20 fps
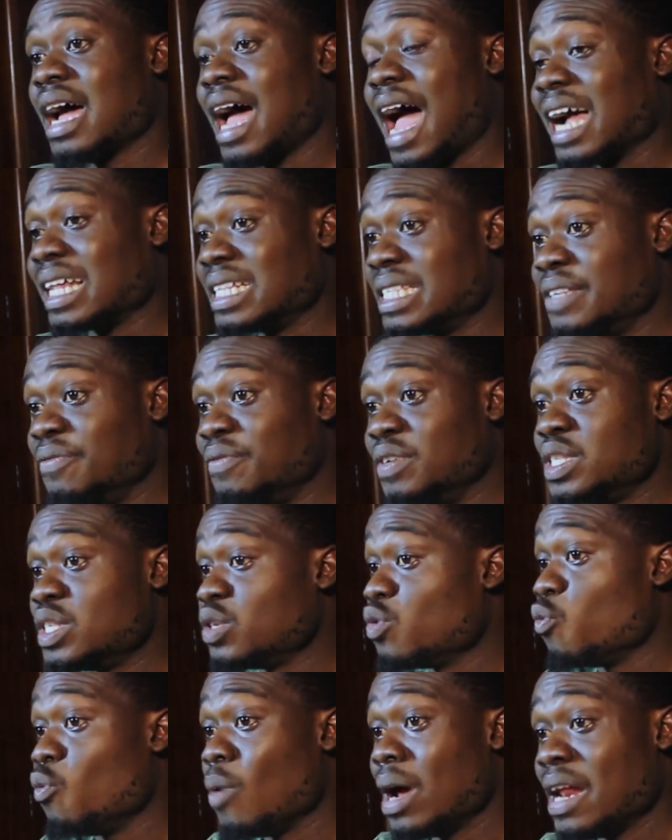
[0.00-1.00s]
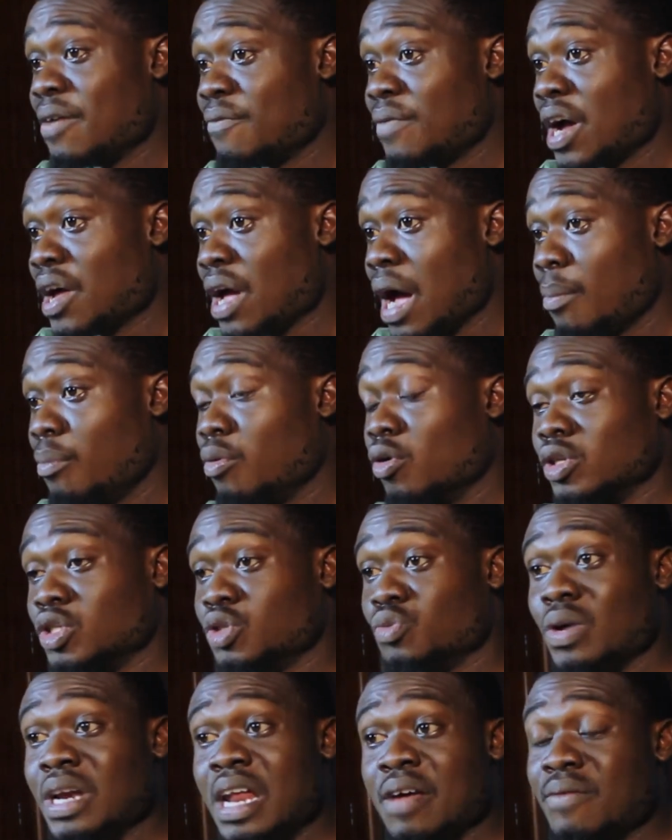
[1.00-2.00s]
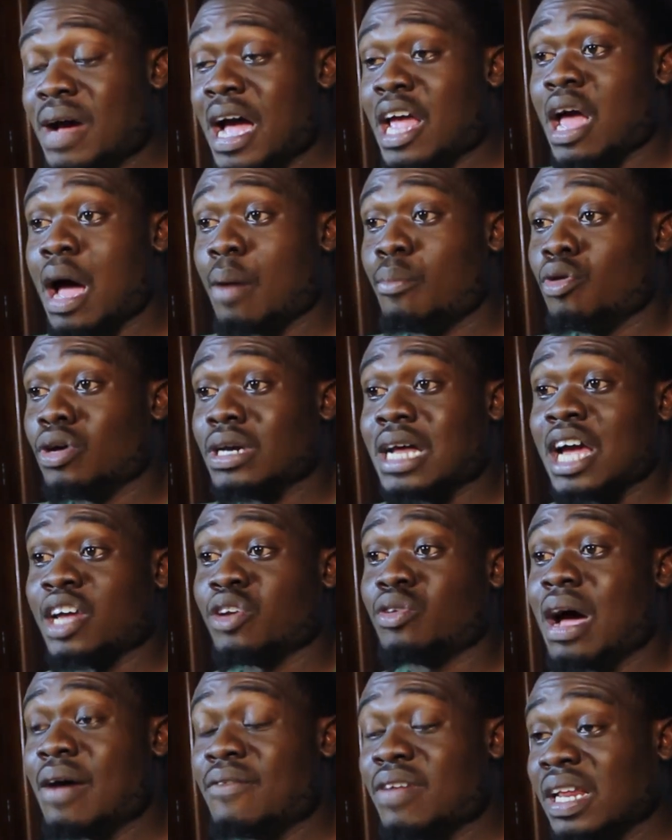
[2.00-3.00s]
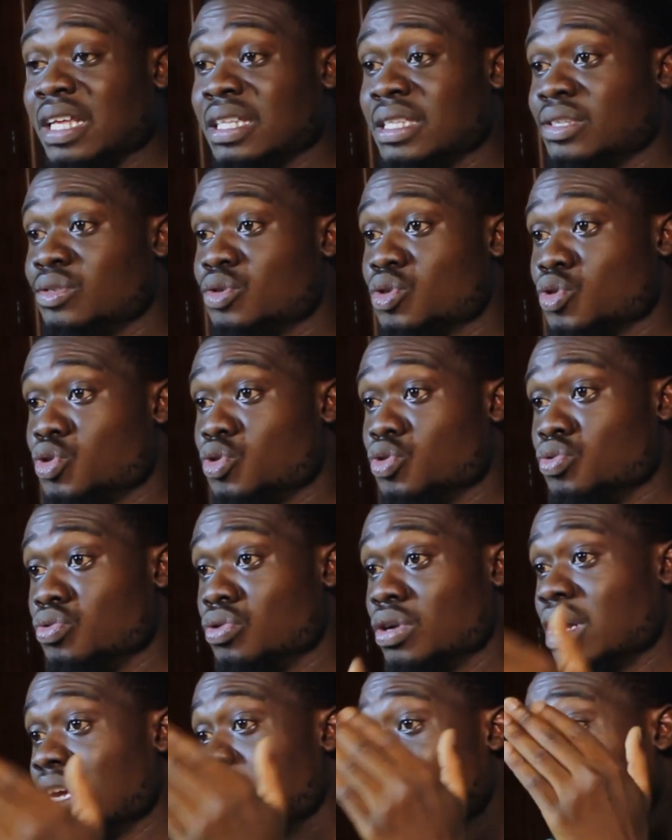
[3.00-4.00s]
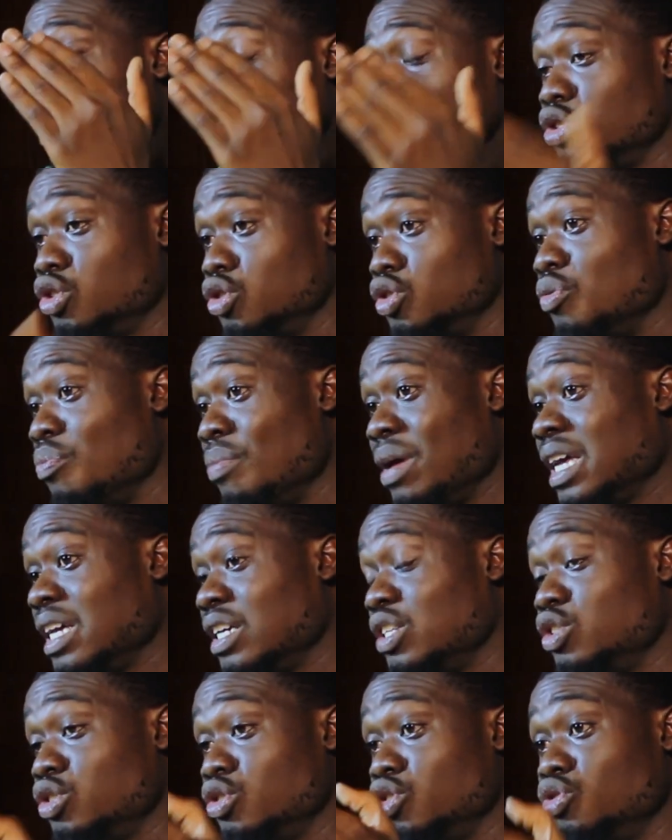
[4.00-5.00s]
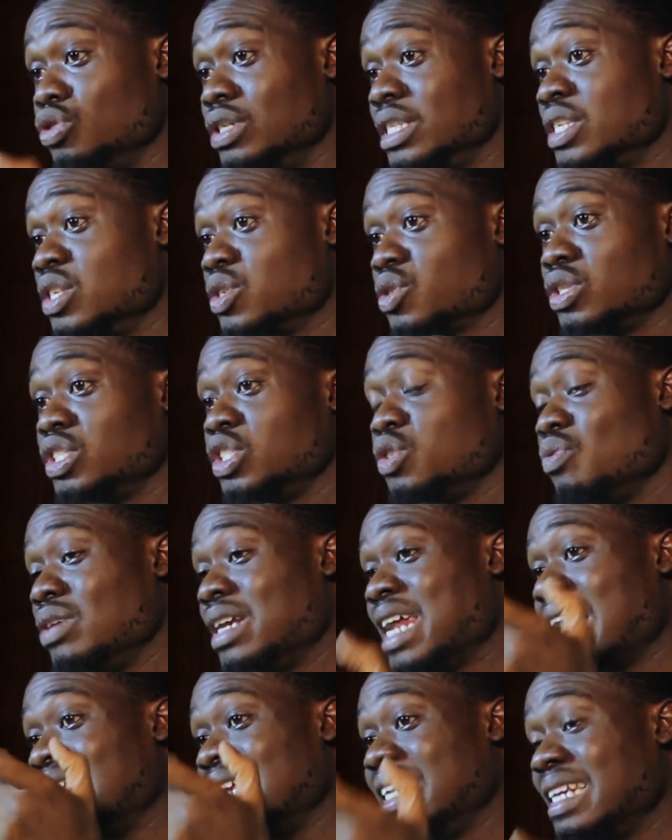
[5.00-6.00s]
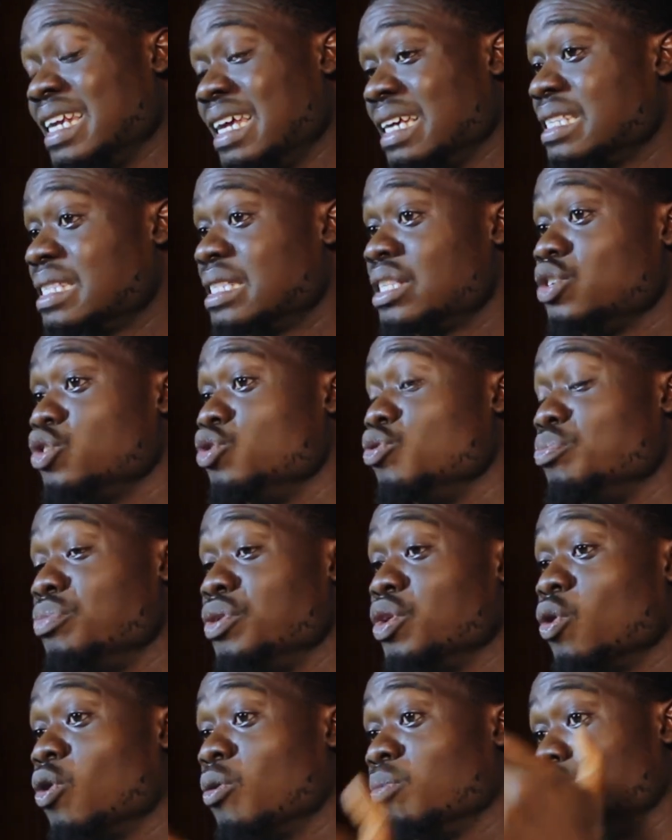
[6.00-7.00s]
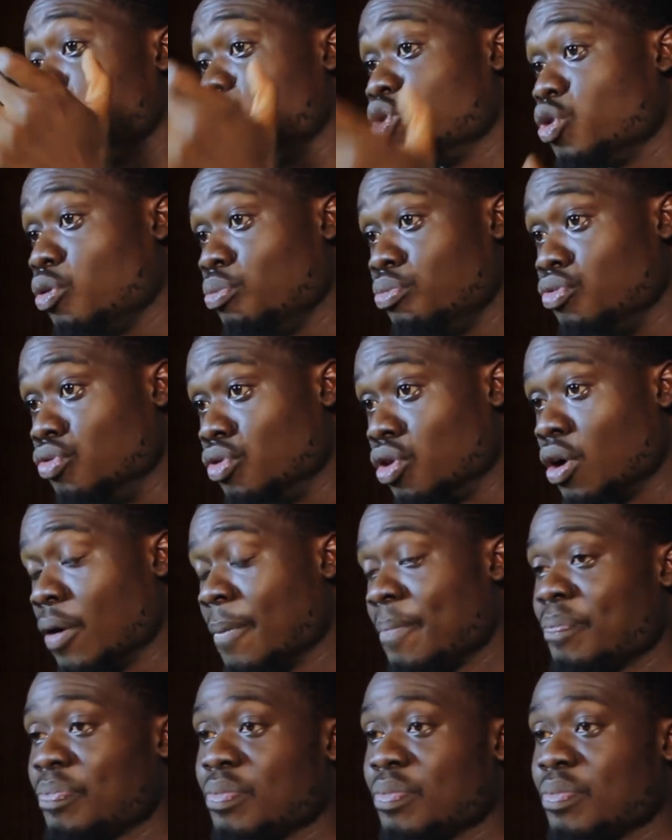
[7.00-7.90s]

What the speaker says: activity whenever you are bored and you don't have anything to do, you should do it in such a way that the next thing you pick up is your book,